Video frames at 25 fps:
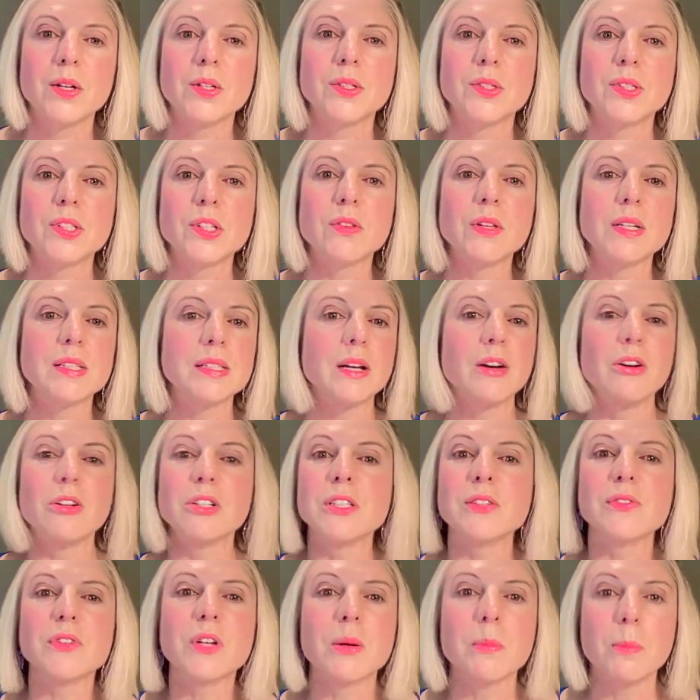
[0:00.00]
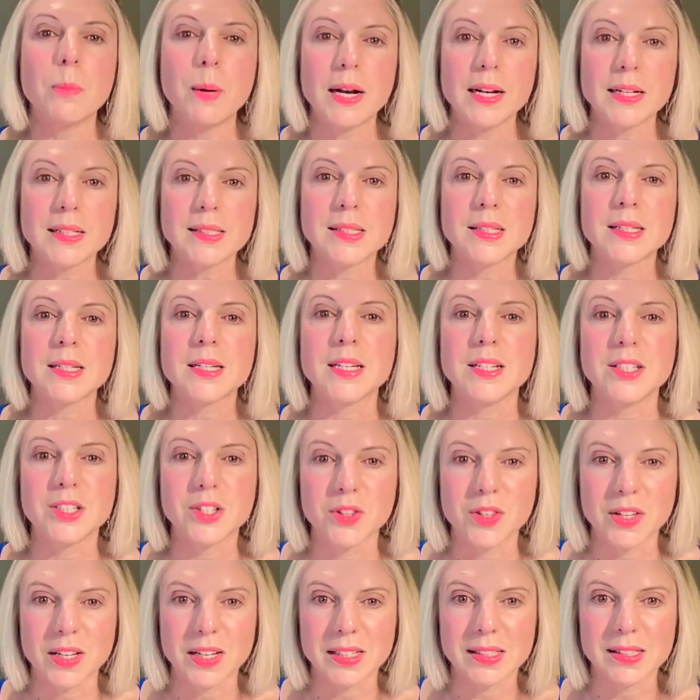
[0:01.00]
So there's a lot of complexity to
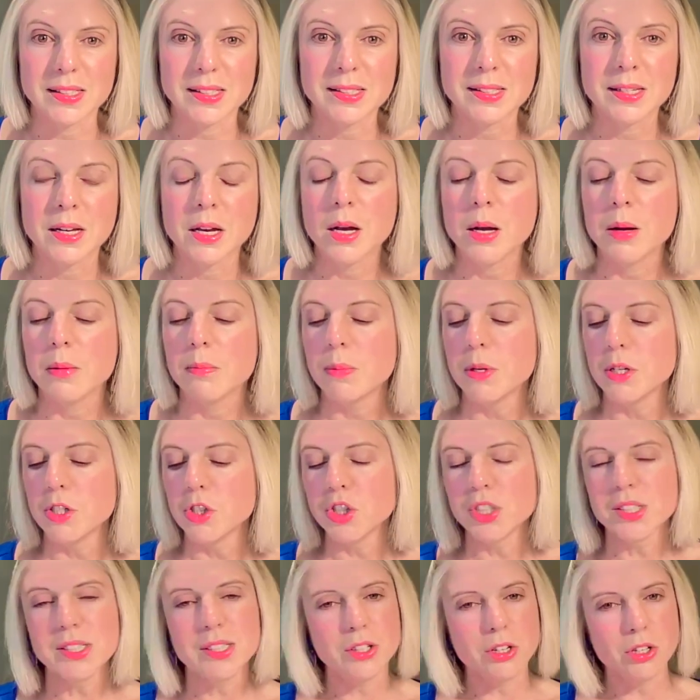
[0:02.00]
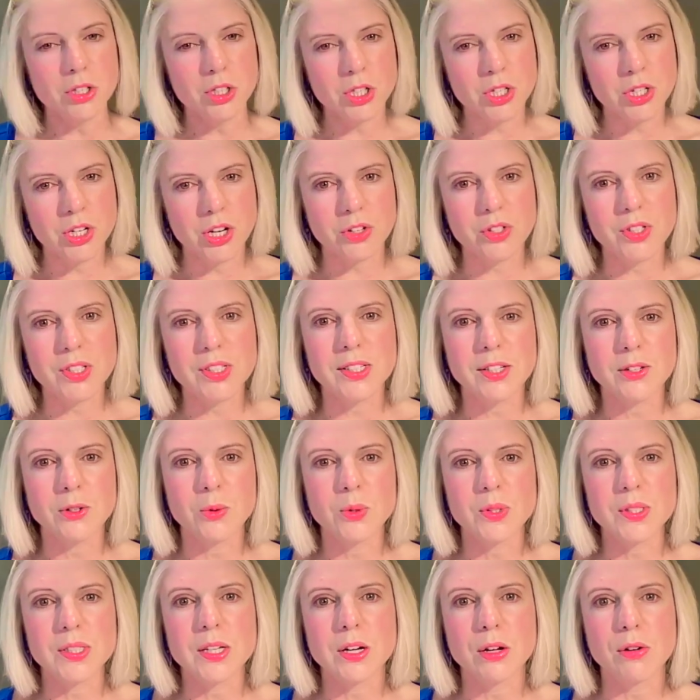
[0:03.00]
this, but just start to notice in
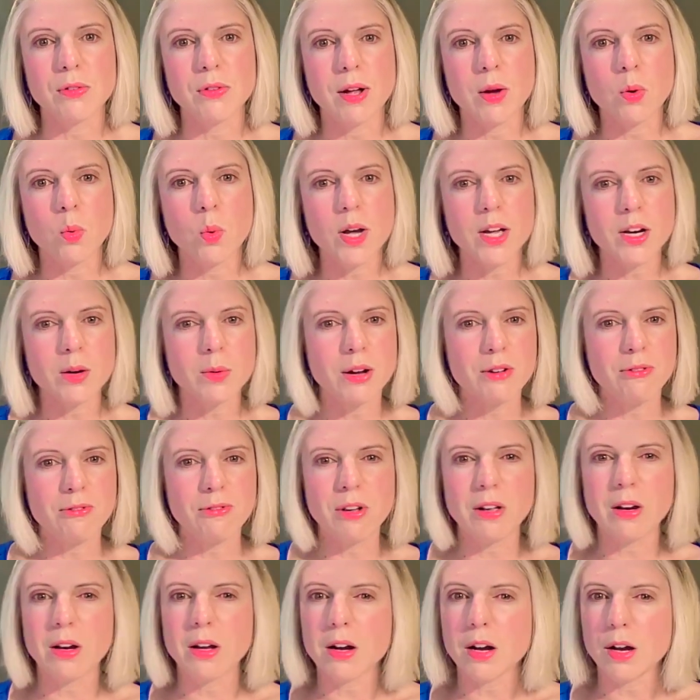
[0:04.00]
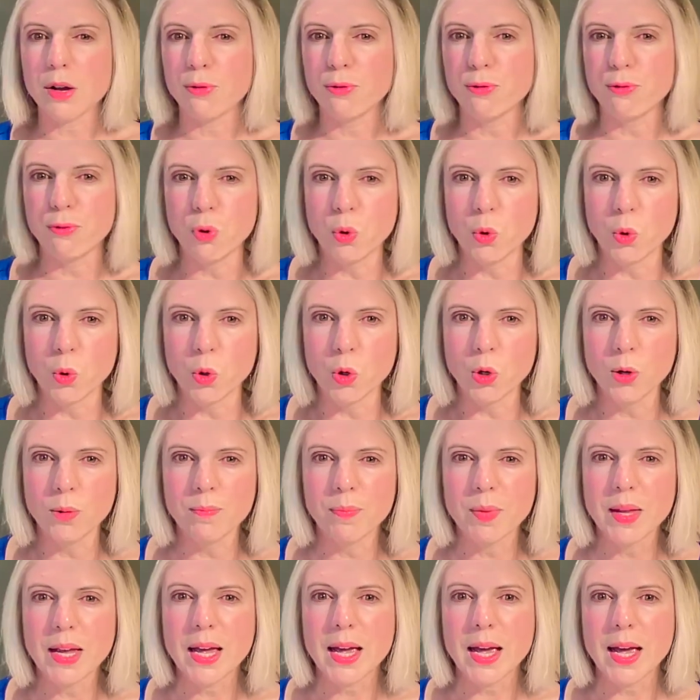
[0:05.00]
yourself, like, where do I feel like I fall,
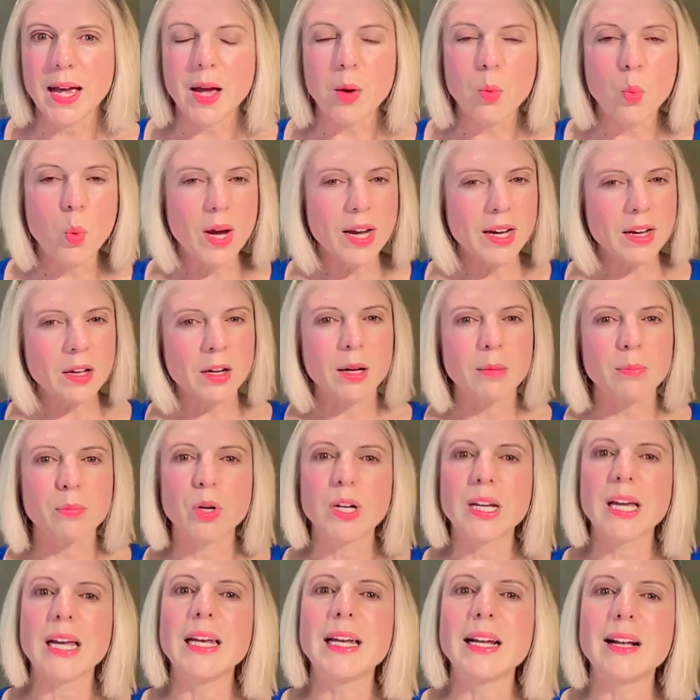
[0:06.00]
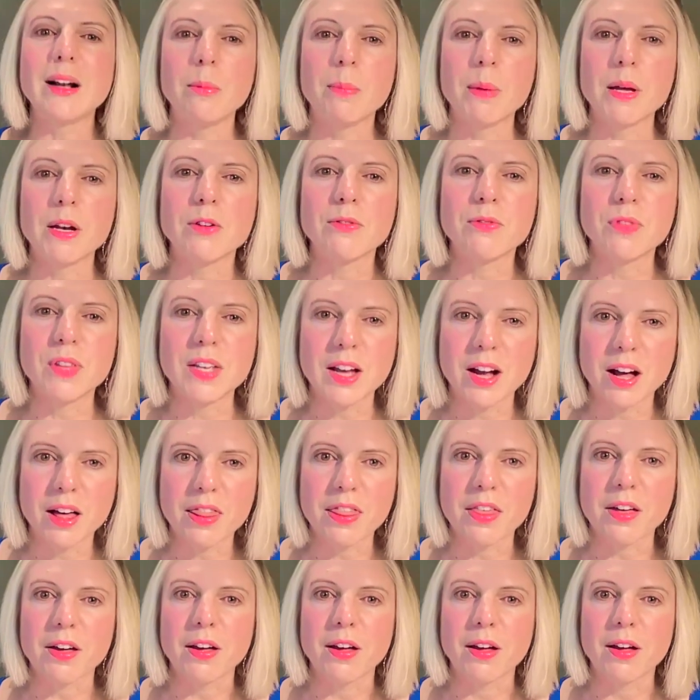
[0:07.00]
and where can I bring a little bit of the
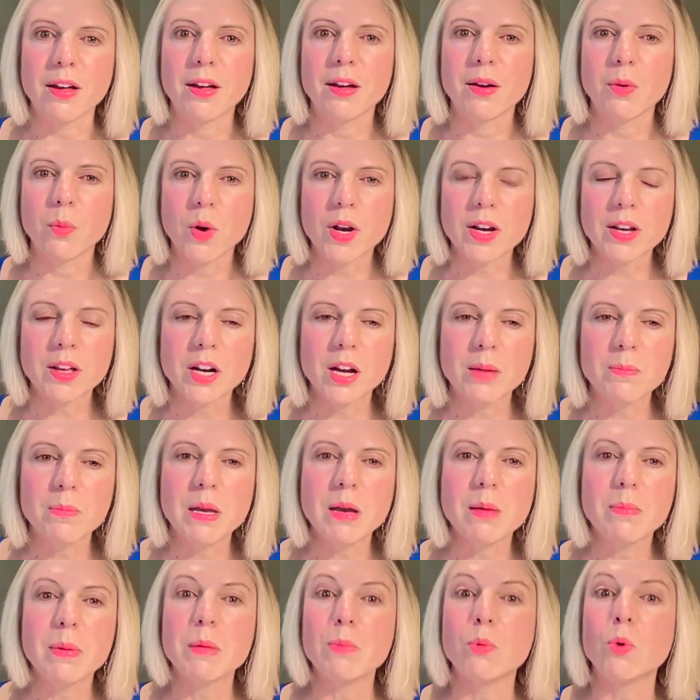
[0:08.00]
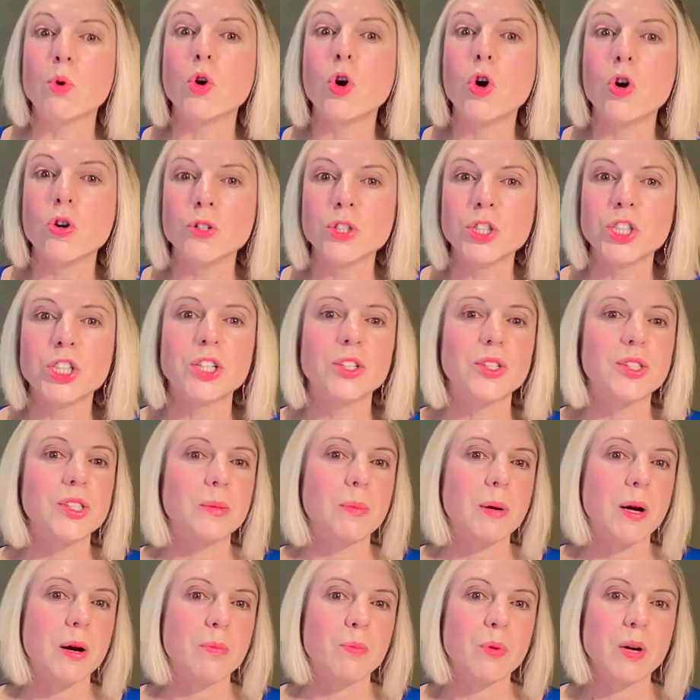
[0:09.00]
other? Where can I be a bit more conscious
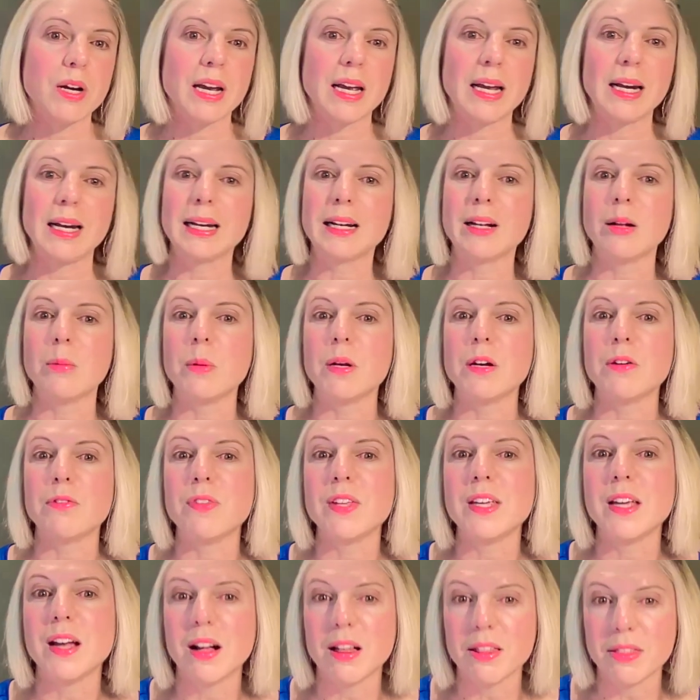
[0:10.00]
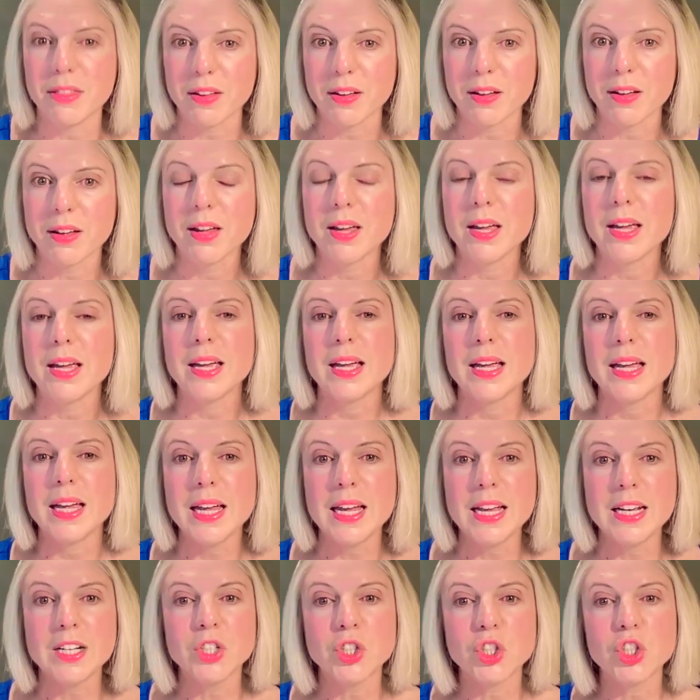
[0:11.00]
about bringing a little bit of the other
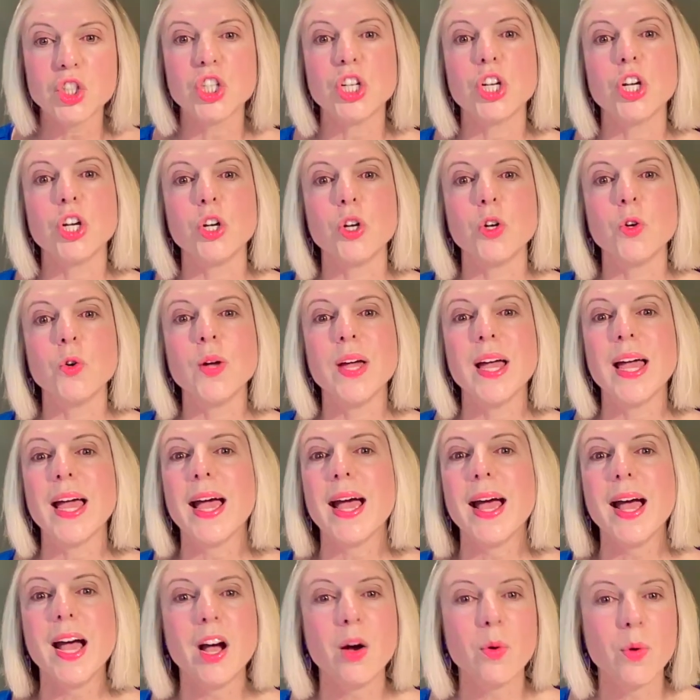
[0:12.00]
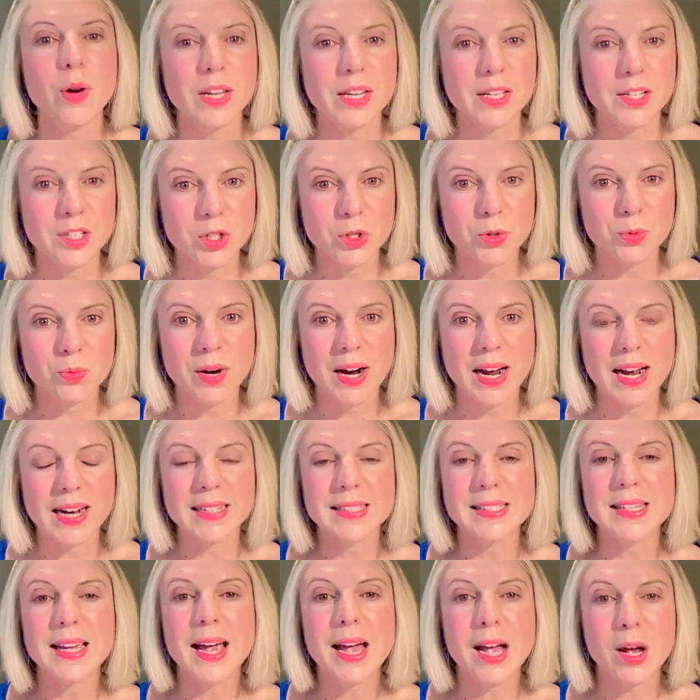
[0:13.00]
into how I
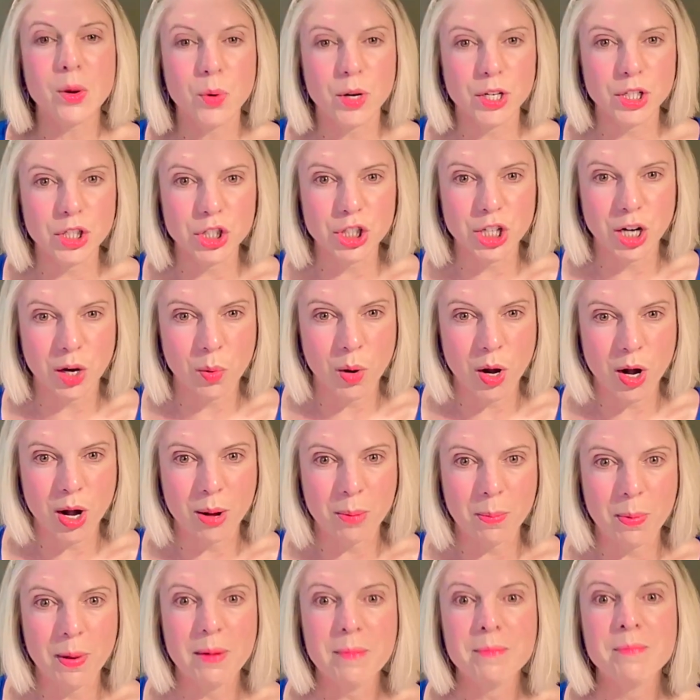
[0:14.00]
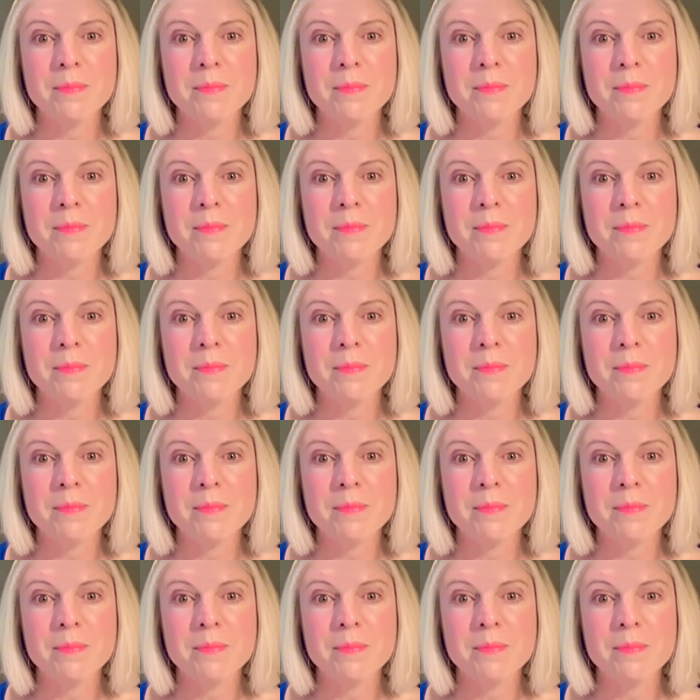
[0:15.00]
interact, how I show up,